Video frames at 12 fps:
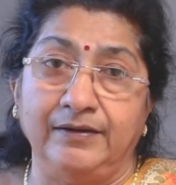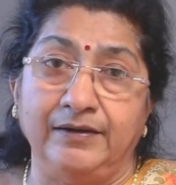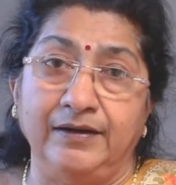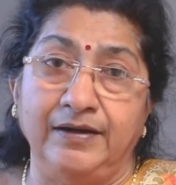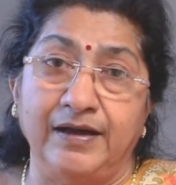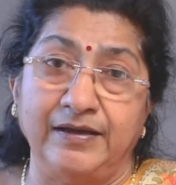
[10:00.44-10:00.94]

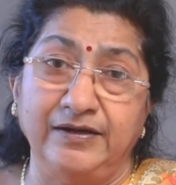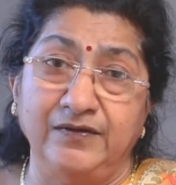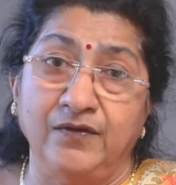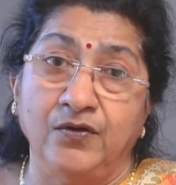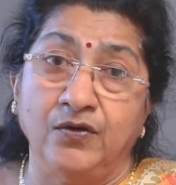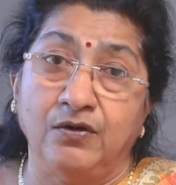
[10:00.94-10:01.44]
line,
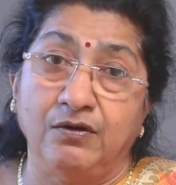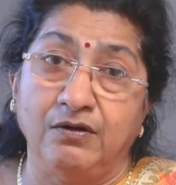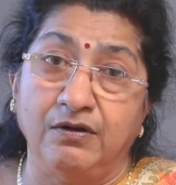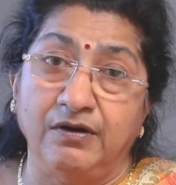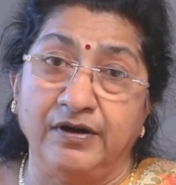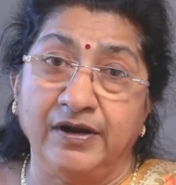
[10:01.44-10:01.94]

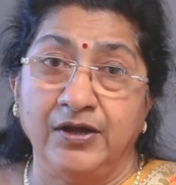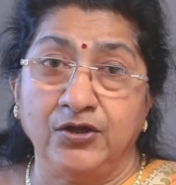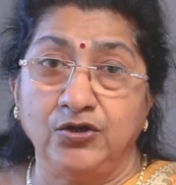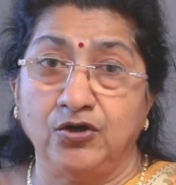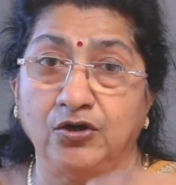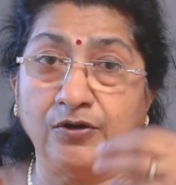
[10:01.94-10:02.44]
or
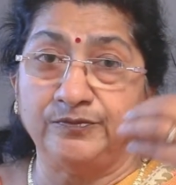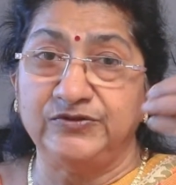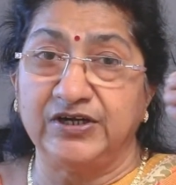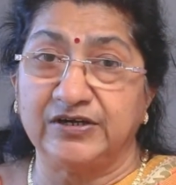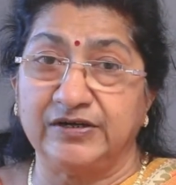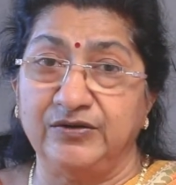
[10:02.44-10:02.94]
your
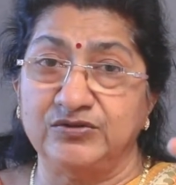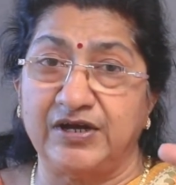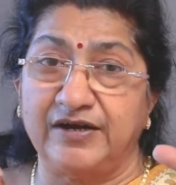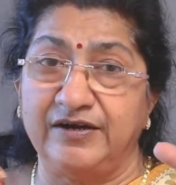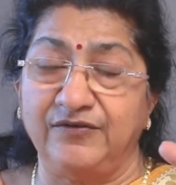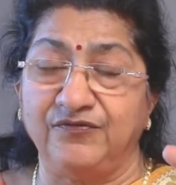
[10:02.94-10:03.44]
objectives
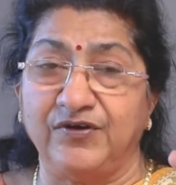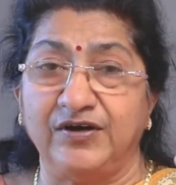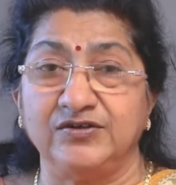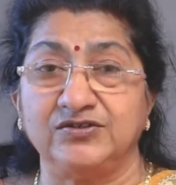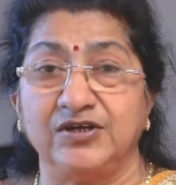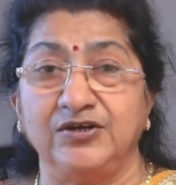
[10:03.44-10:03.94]
are
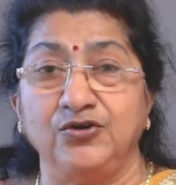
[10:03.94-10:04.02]
different and